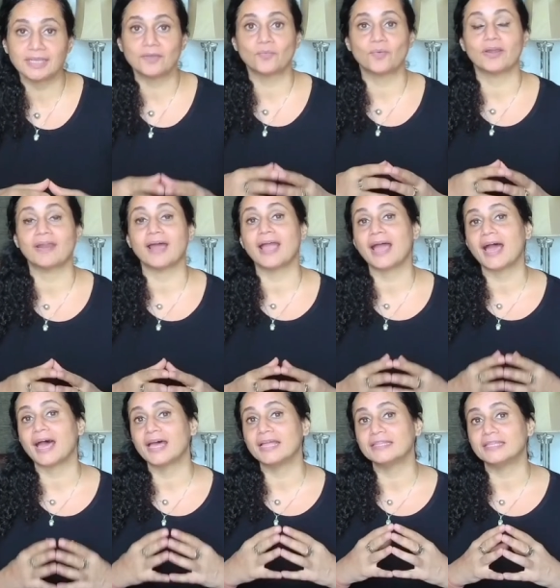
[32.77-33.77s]
where I
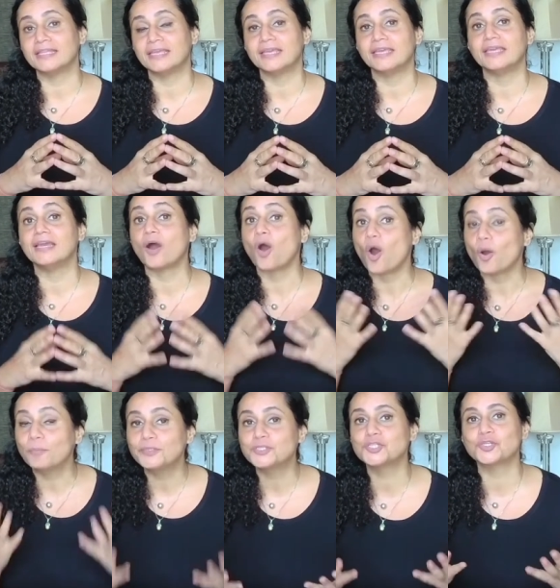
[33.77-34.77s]
had the
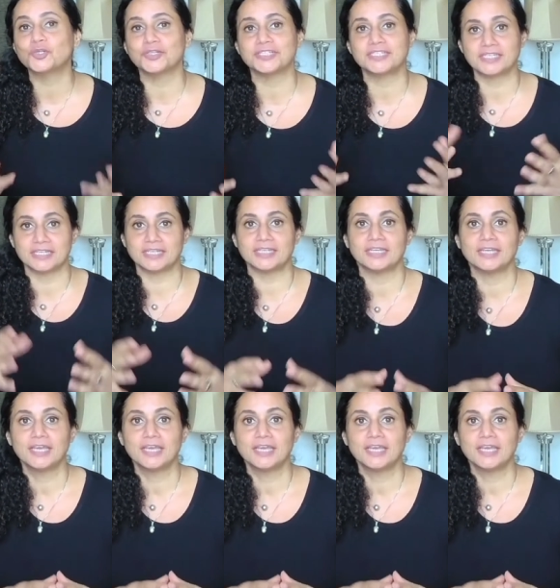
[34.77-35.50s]
opportunity